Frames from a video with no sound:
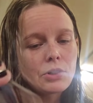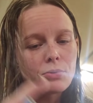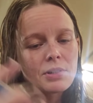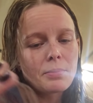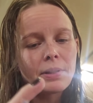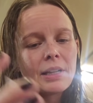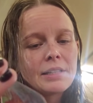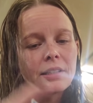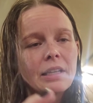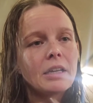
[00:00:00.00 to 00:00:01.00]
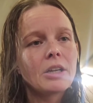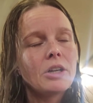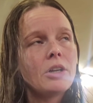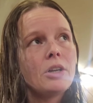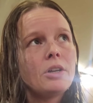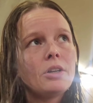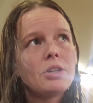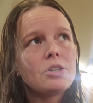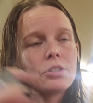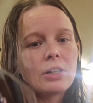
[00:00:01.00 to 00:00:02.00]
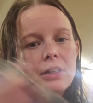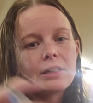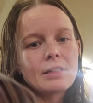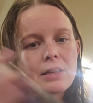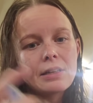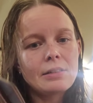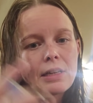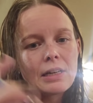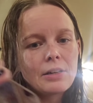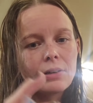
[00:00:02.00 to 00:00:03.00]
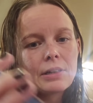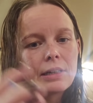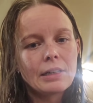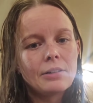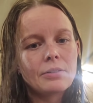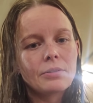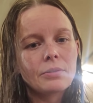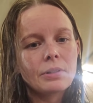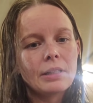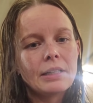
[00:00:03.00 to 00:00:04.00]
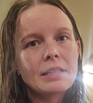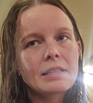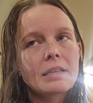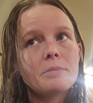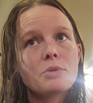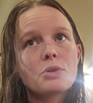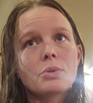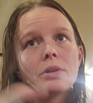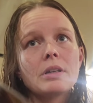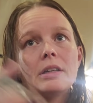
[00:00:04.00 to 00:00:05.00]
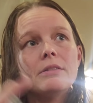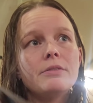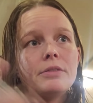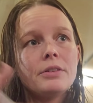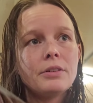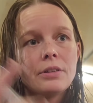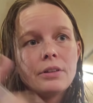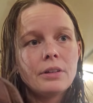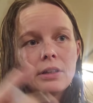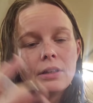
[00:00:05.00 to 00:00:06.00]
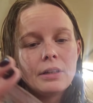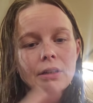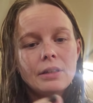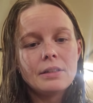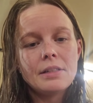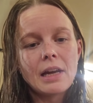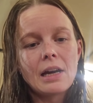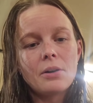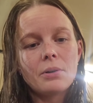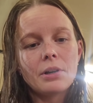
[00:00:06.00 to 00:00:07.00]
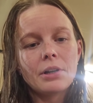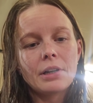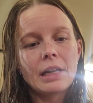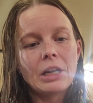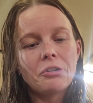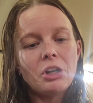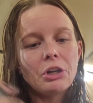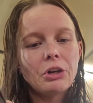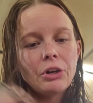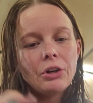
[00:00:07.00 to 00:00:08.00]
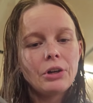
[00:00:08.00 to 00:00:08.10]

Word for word: So it's a plan to like shut a cell tower down or like some sort of tower carrier